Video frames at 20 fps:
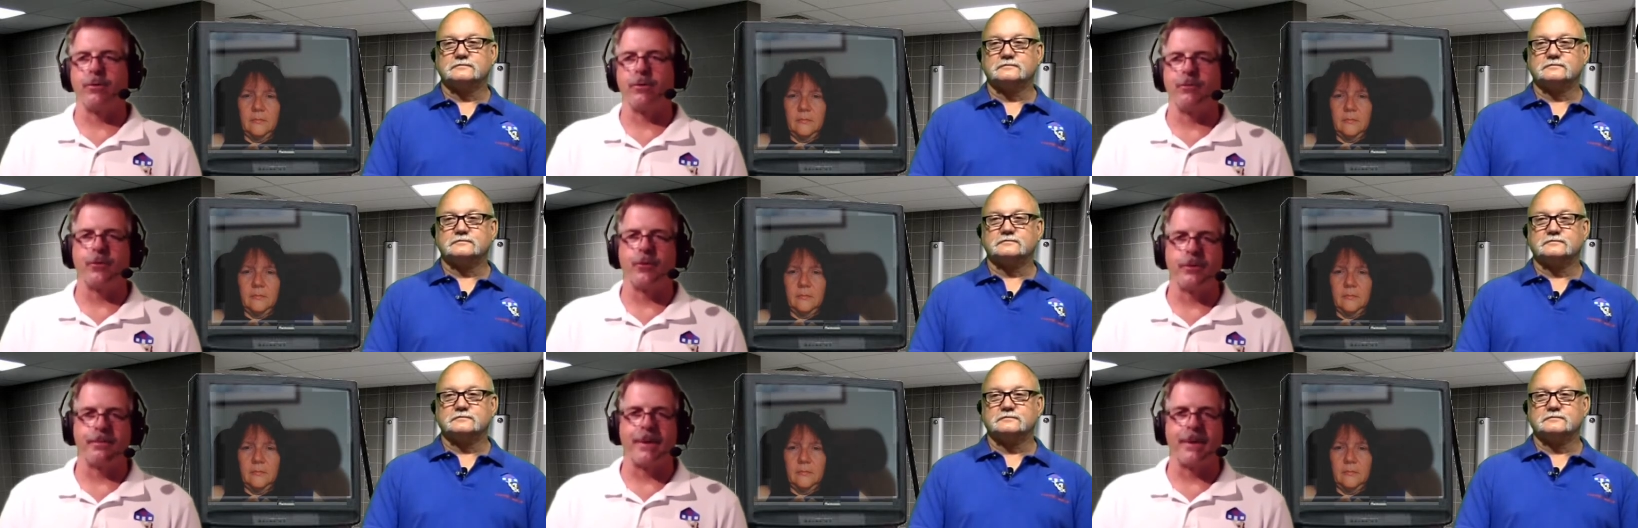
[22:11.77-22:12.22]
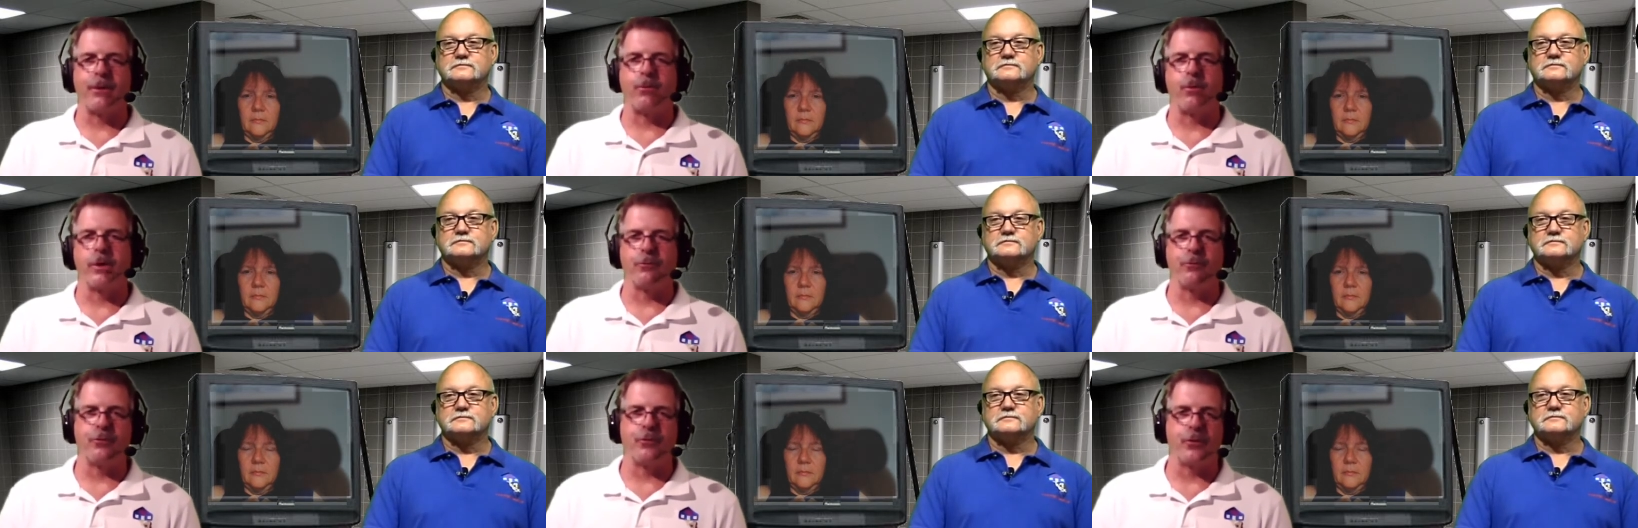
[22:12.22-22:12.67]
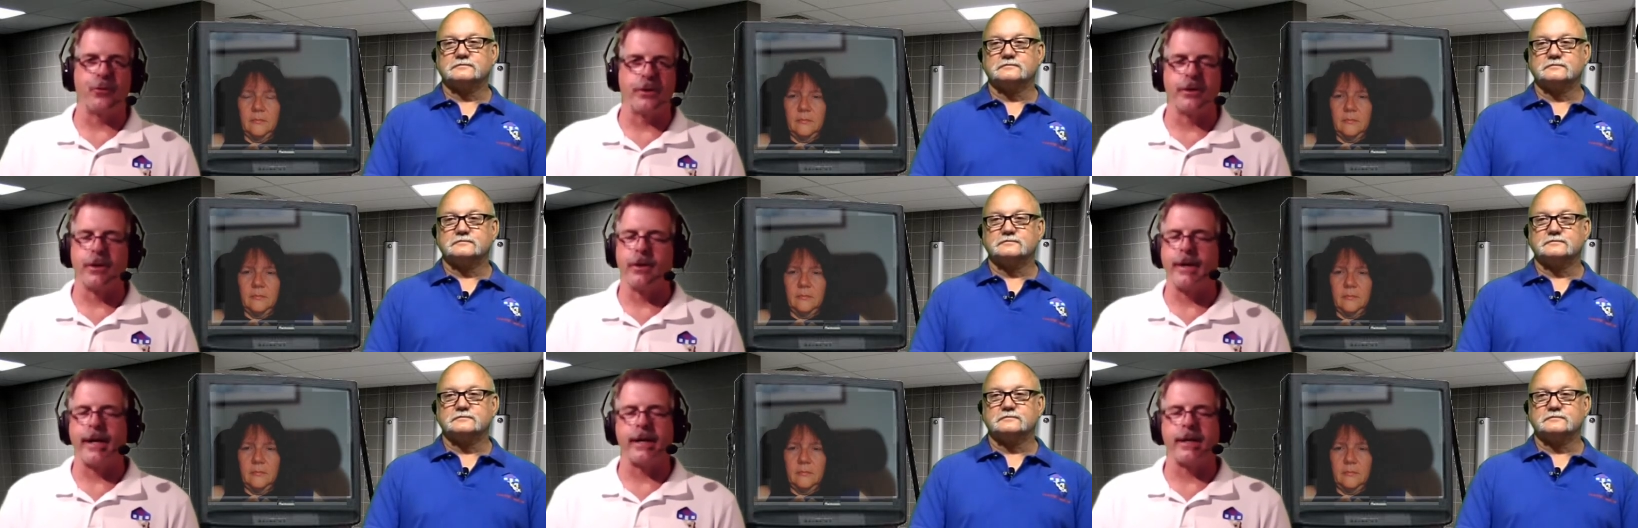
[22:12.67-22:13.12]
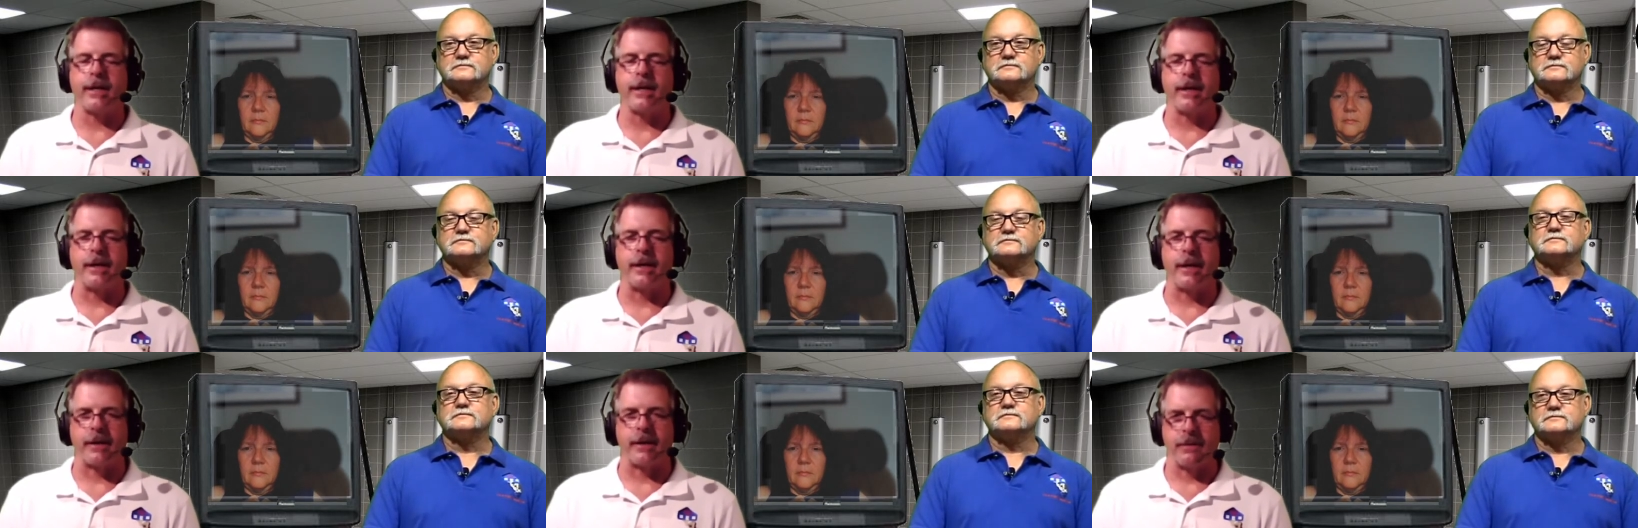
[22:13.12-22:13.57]
Speaker 1: one foot by one foot. They're not
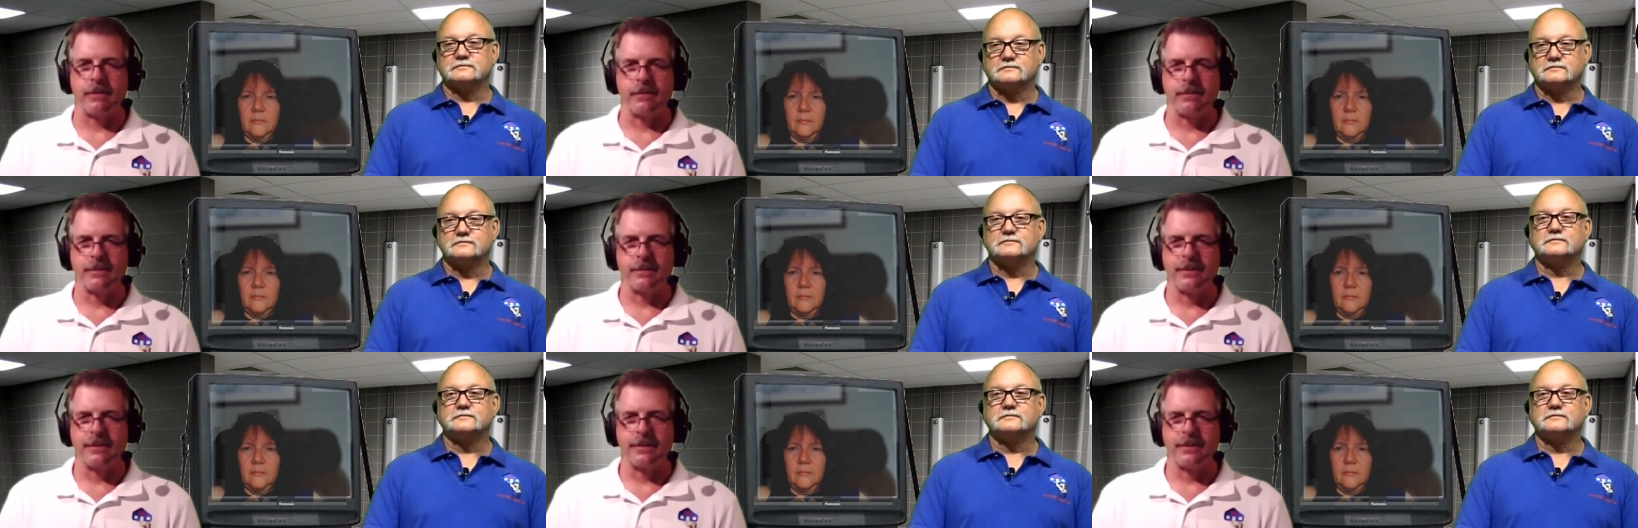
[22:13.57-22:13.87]
kidding.